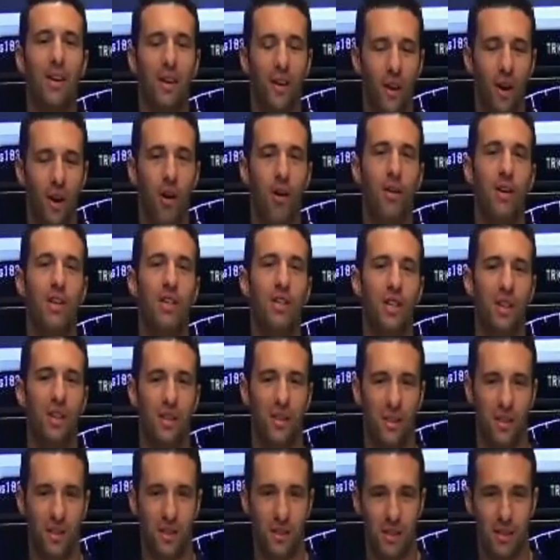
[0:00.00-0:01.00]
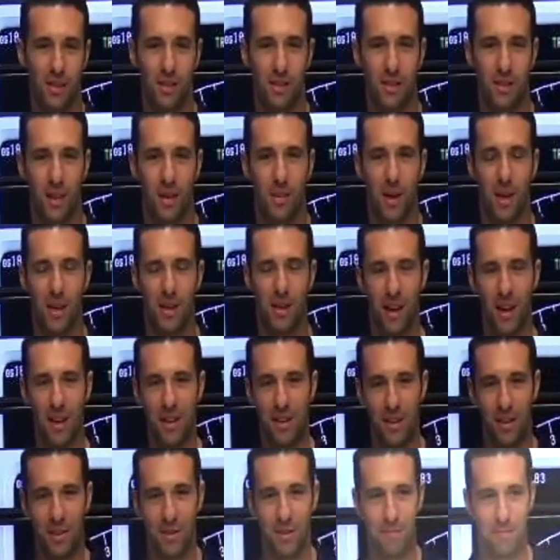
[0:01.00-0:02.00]
our engines. Does that make
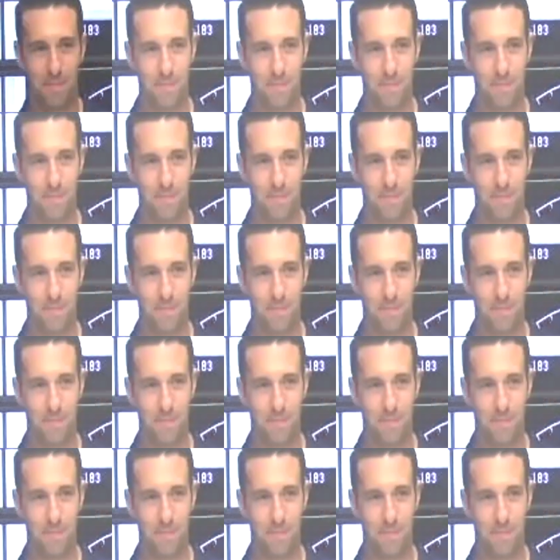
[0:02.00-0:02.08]
sense?